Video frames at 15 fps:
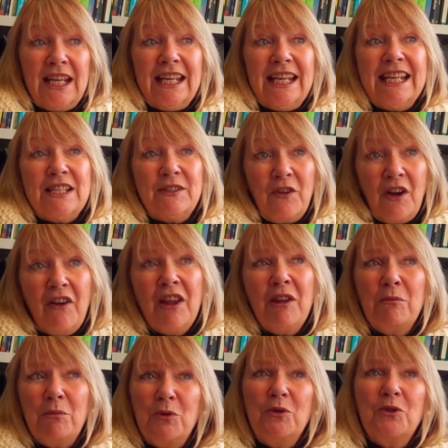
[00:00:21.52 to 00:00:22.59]
It's very
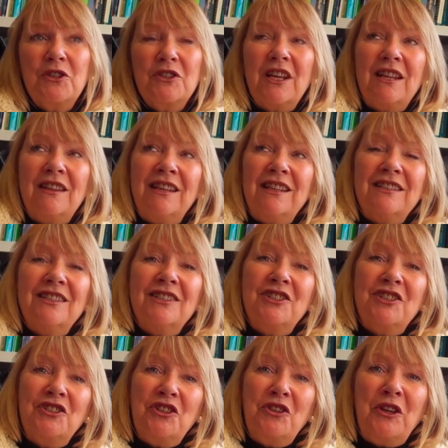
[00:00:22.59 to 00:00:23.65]
important, I think, to
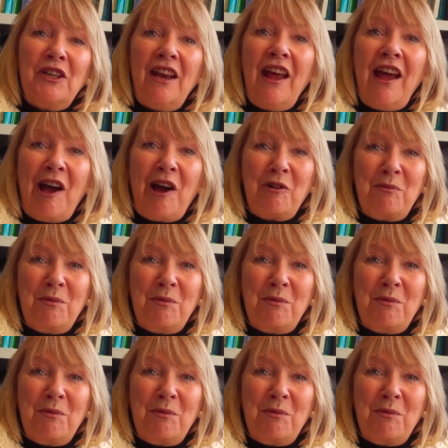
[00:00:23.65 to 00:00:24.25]
do it now,